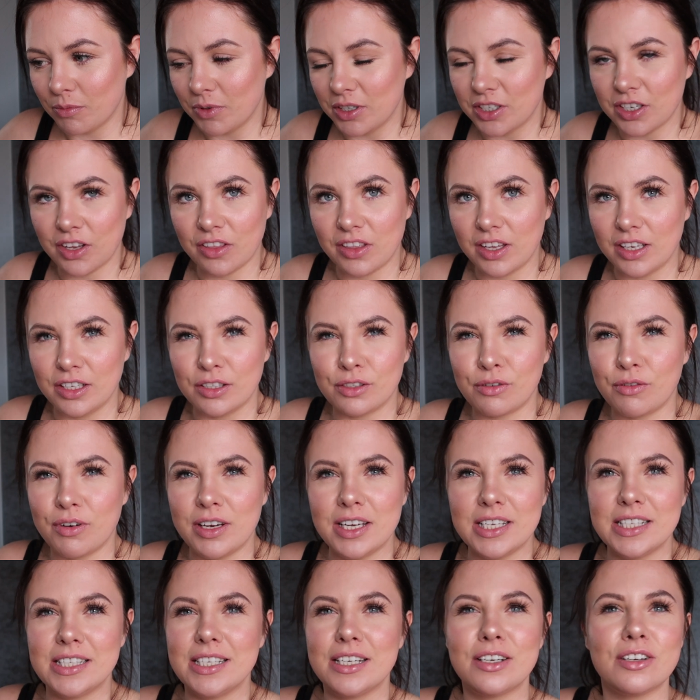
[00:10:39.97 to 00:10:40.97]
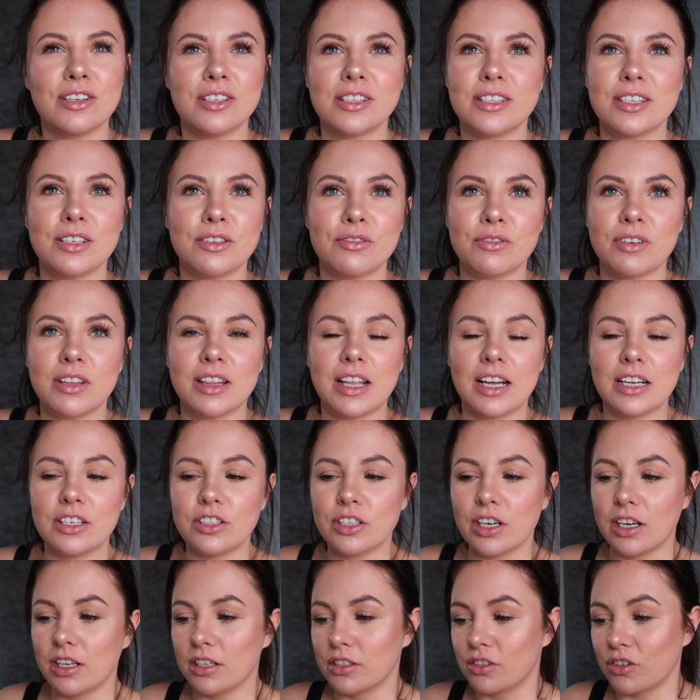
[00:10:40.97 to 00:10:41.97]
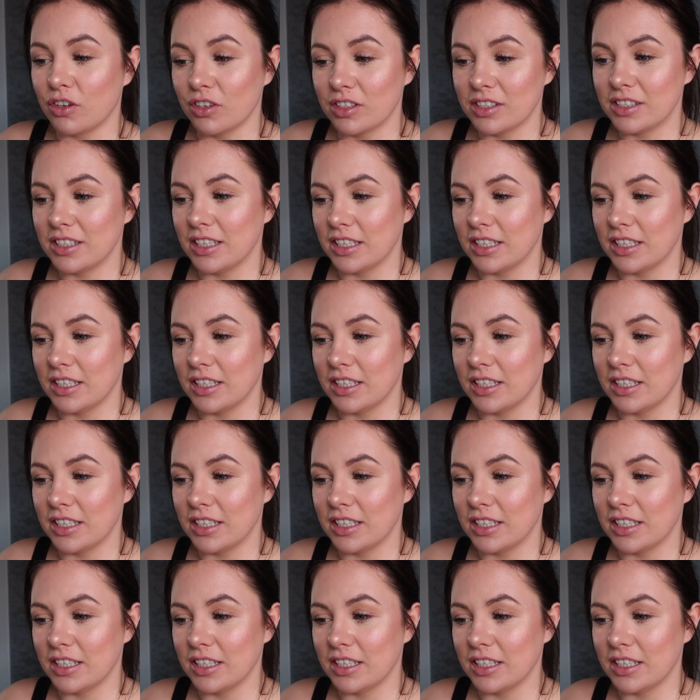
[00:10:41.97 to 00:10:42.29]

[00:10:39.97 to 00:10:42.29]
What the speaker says: which I think is crazy considering that channel's got